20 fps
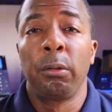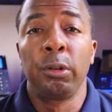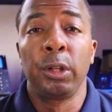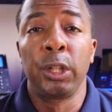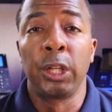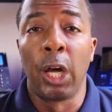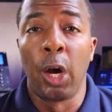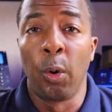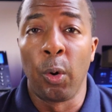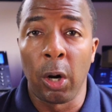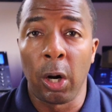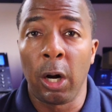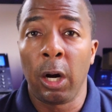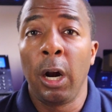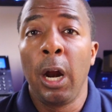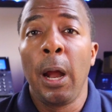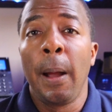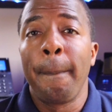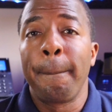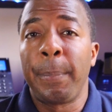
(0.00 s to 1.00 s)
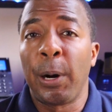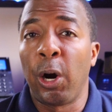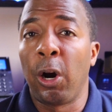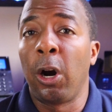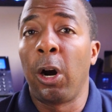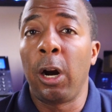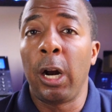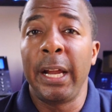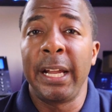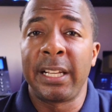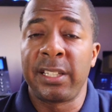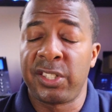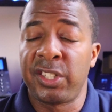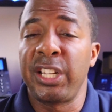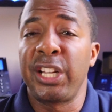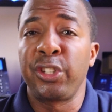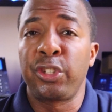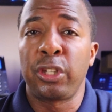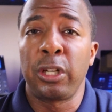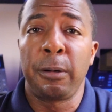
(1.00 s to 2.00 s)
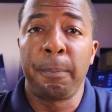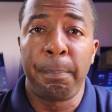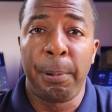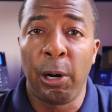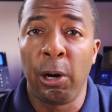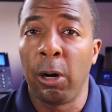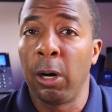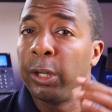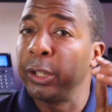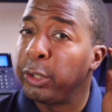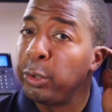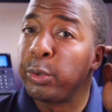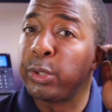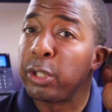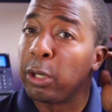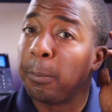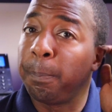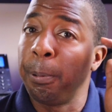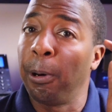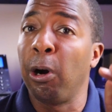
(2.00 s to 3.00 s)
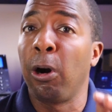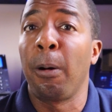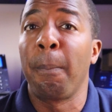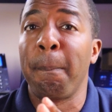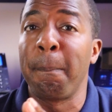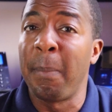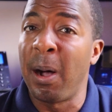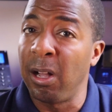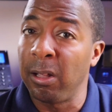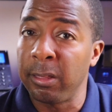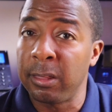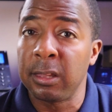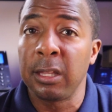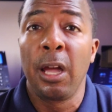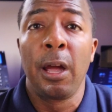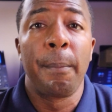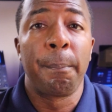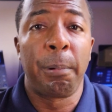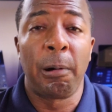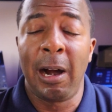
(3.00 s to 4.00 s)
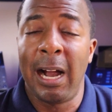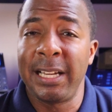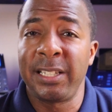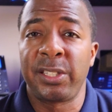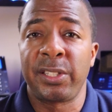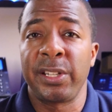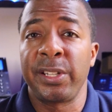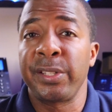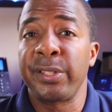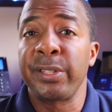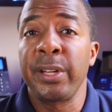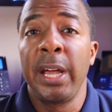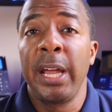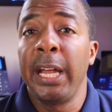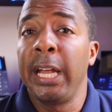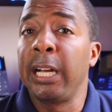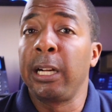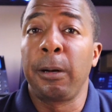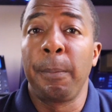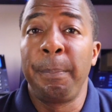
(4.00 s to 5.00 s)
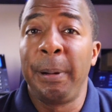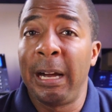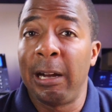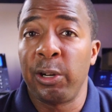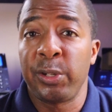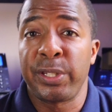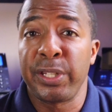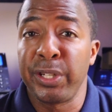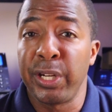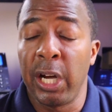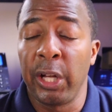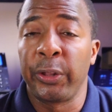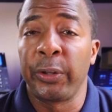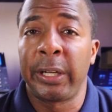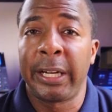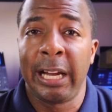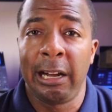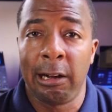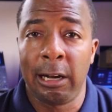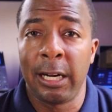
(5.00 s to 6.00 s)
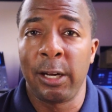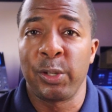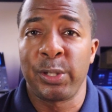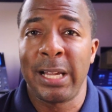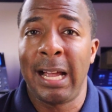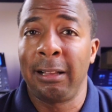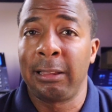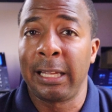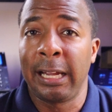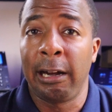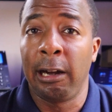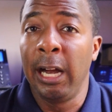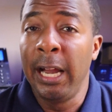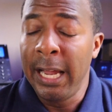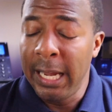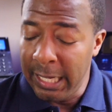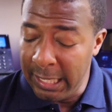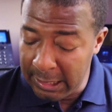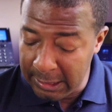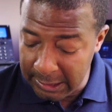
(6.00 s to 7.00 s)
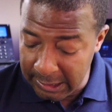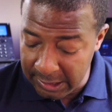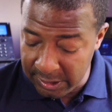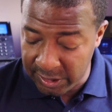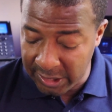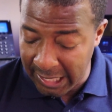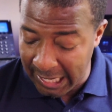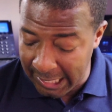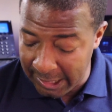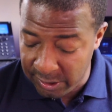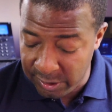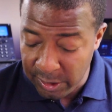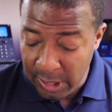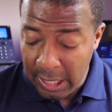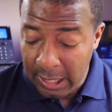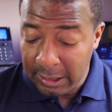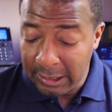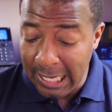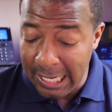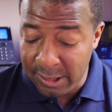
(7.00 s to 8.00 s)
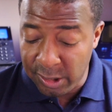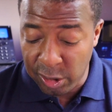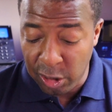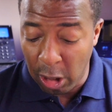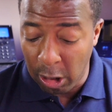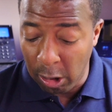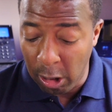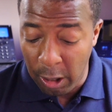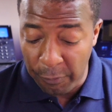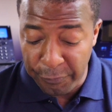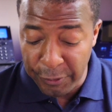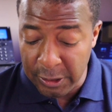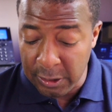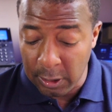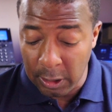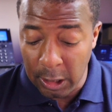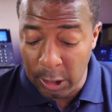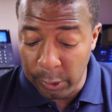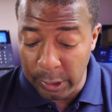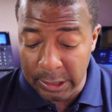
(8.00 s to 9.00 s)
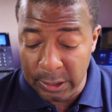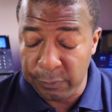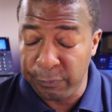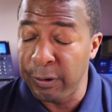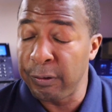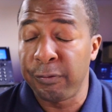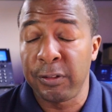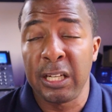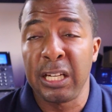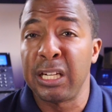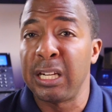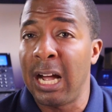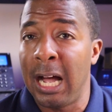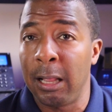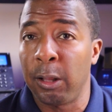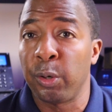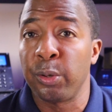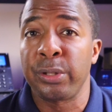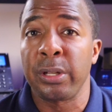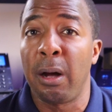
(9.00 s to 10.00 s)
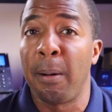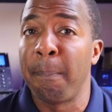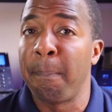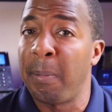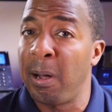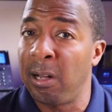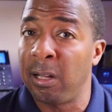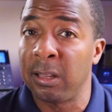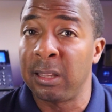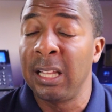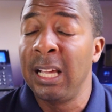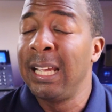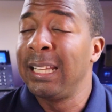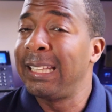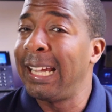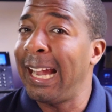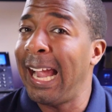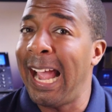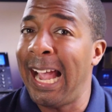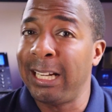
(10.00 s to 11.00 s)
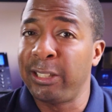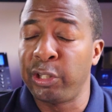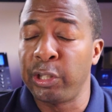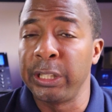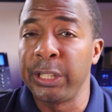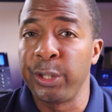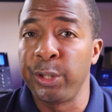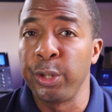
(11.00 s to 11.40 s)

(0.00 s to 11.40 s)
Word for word: lower per extension, per user, per month prices in comparison to other carriers out there. In this case, they start off as low as $15 a month. They actually